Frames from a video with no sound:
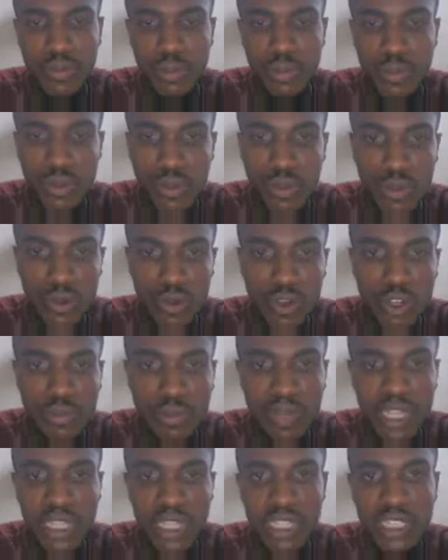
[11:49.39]
or in my
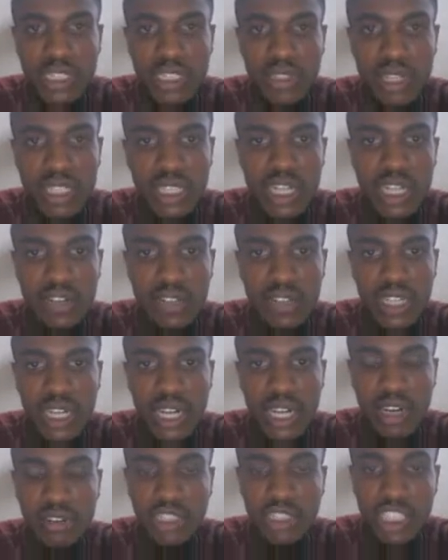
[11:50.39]
case, I already have an
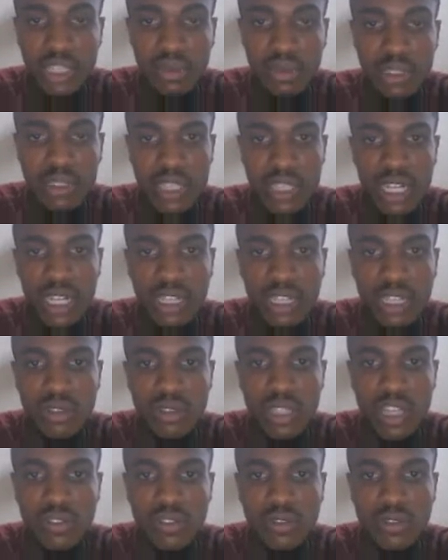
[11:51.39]
account, an Amazon account. All I
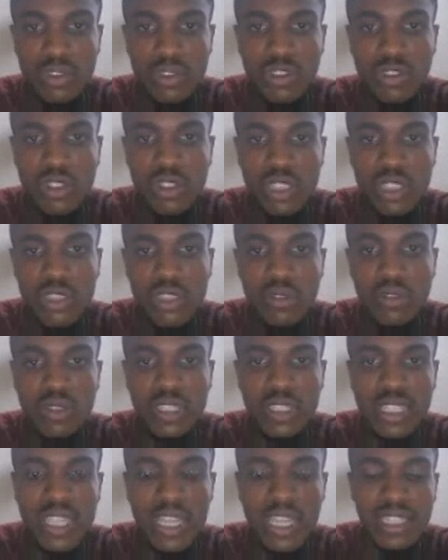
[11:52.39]
have to do is just click on
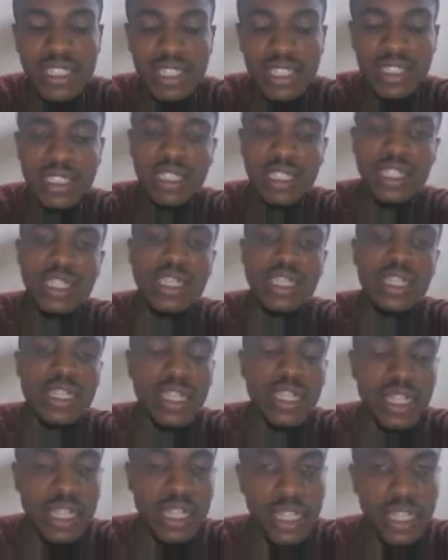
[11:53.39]
sign in,
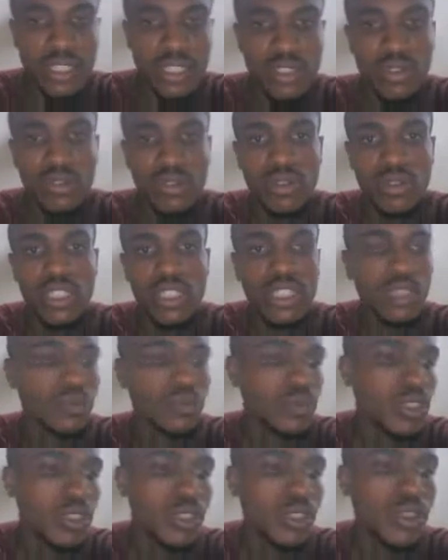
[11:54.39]
and it's going to take
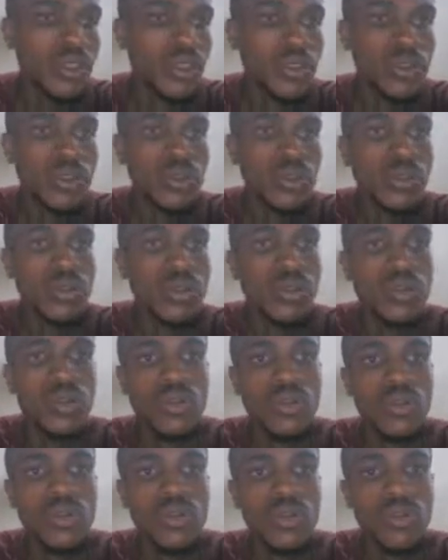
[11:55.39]
me through
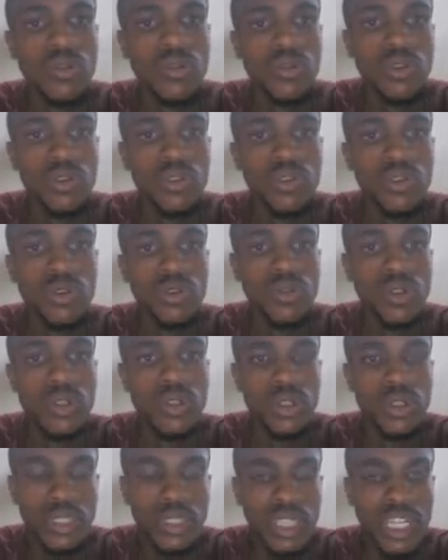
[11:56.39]

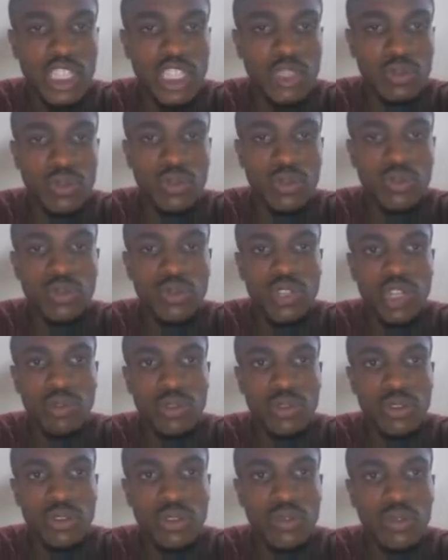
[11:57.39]
the dashboard where I'm going
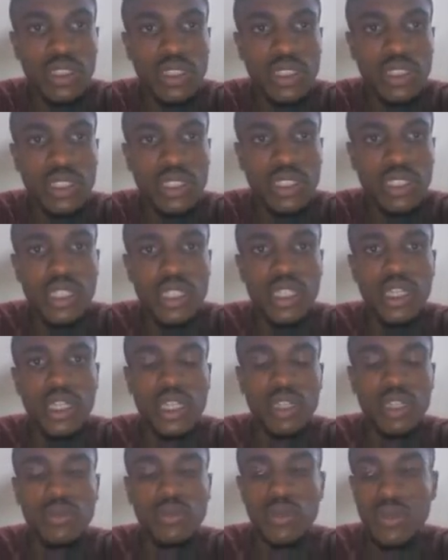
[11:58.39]
to be
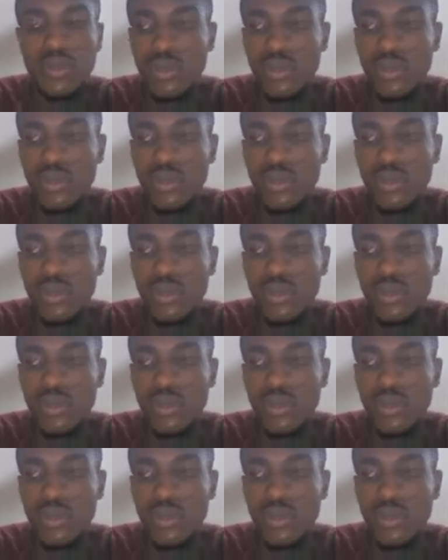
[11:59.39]
able to